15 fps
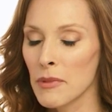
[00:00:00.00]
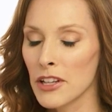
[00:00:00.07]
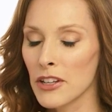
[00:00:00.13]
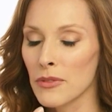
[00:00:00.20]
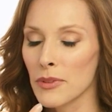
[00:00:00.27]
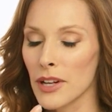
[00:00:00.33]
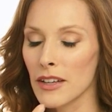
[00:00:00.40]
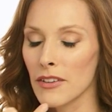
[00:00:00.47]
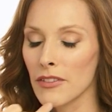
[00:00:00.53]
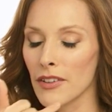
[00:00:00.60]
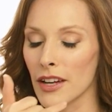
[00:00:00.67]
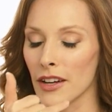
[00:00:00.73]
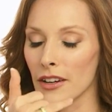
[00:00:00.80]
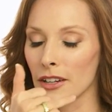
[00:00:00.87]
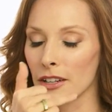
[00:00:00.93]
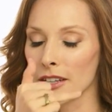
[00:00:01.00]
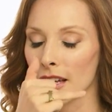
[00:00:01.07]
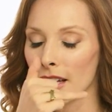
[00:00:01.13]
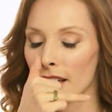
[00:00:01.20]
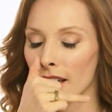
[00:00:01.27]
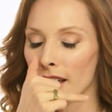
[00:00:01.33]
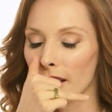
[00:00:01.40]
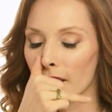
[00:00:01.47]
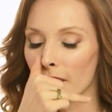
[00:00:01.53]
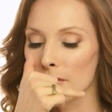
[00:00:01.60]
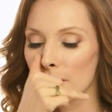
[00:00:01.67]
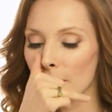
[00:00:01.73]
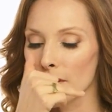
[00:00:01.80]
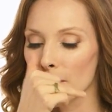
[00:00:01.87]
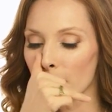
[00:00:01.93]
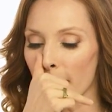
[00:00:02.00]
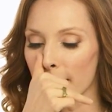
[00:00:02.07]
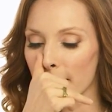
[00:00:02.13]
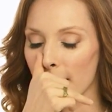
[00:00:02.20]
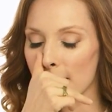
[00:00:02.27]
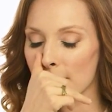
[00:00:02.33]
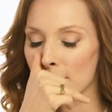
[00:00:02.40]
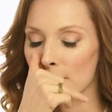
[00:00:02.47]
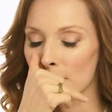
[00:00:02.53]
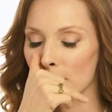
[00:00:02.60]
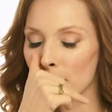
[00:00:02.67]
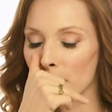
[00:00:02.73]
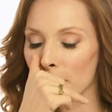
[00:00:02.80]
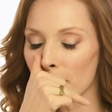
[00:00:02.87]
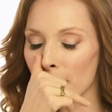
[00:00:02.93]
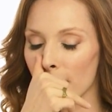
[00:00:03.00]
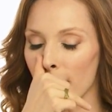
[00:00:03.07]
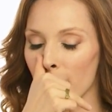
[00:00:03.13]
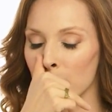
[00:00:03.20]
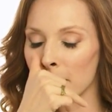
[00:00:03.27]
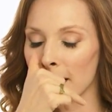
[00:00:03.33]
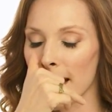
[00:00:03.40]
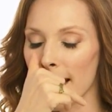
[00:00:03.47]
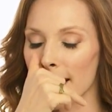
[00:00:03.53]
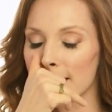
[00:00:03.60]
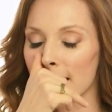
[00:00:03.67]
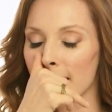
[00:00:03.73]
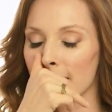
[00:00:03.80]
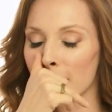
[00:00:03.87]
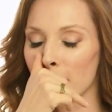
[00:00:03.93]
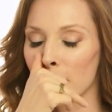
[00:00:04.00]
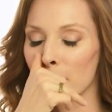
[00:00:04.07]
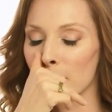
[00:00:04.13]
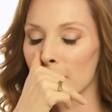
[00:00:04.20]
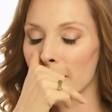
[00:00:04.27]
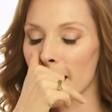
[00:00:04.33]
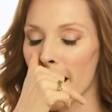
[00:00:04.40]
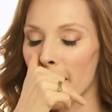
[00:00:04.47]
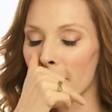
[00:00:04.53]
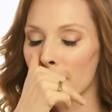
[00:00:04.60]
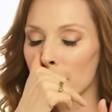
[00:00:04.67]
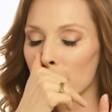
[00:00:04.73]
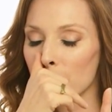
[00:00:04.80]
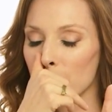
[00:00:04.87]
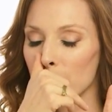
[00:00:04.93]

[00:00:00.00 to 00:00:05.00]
and your ring finger, closing your right nostril with your thumb and exhaling through the left.